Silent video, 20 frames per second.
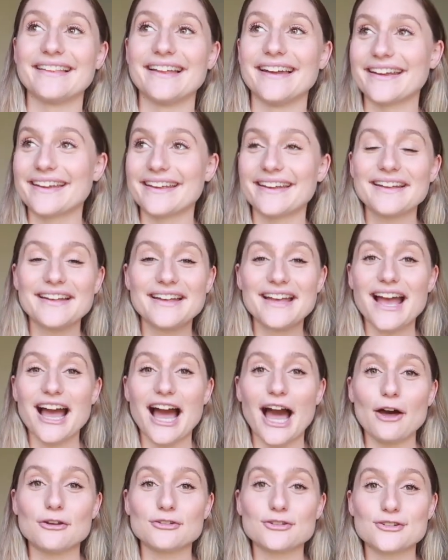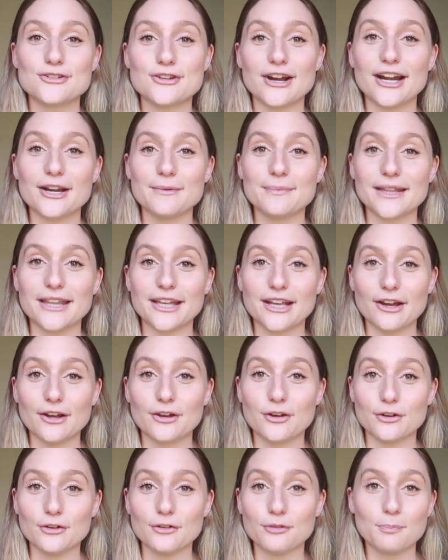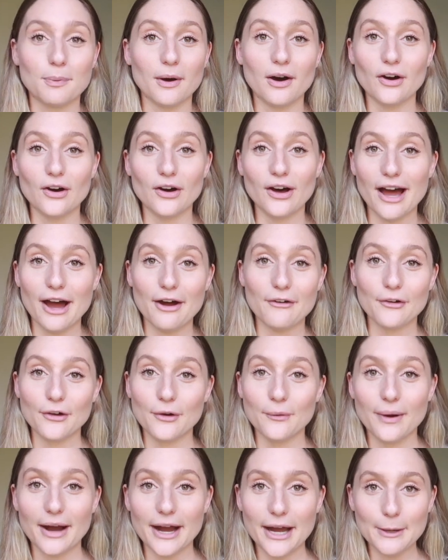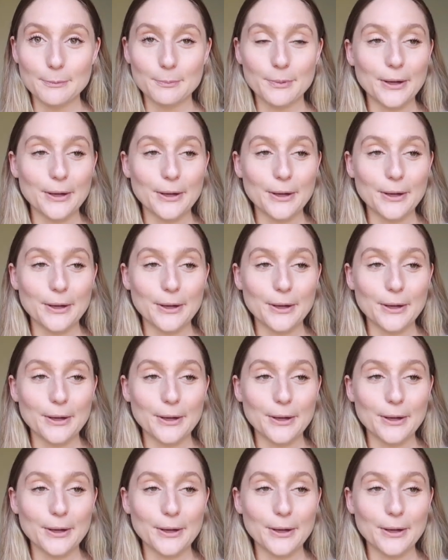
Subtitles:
Like I was just trying to be like a goofball, I don't know why.